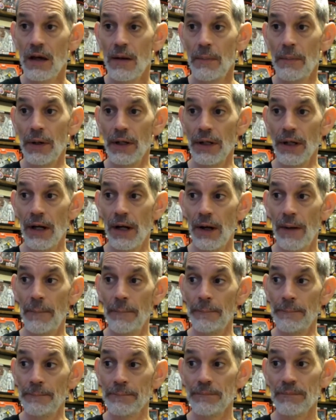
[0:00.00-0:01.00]
but
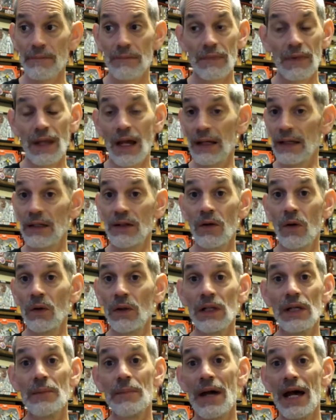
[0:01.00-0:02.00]
um, I can
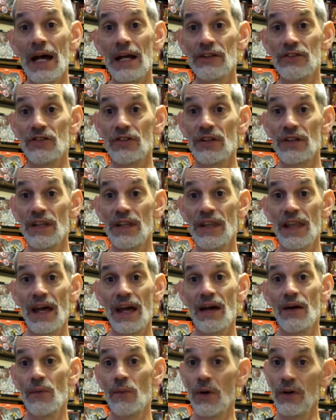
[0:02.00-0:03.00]
only imagine
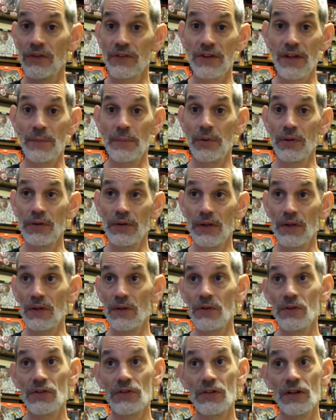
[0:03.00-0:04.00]
that once they put the
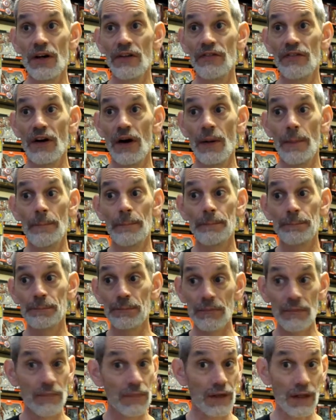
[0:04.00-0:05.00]
new stuff up,
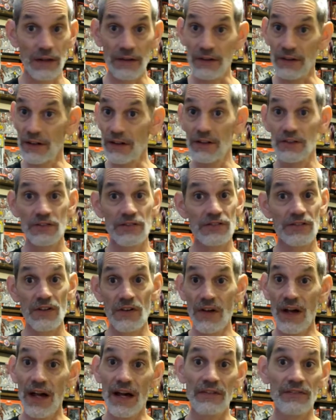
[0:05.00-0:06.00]
they're going to still
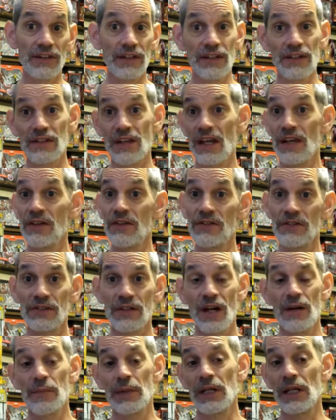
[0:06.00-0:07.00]
have containers
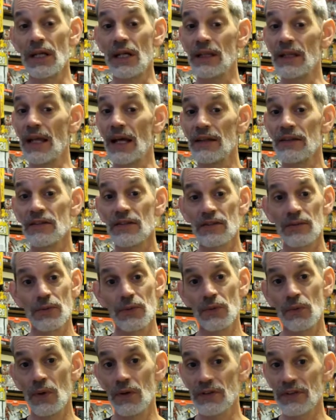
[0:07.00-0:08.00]
coming in. That's
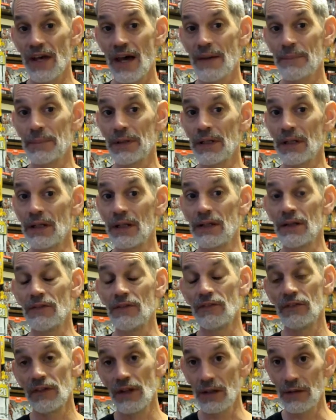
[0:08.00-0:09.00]
what's
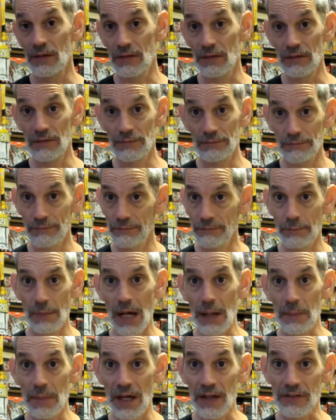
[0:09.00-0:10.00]
happening, and
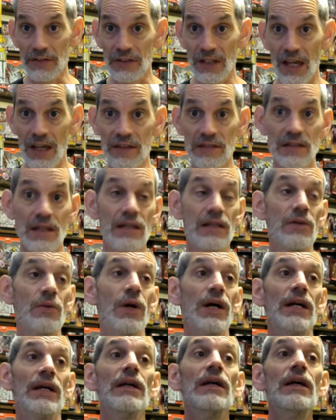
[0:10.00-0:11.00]
my best guess
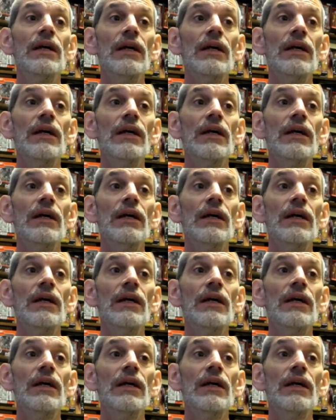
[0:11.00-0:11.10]
anyway,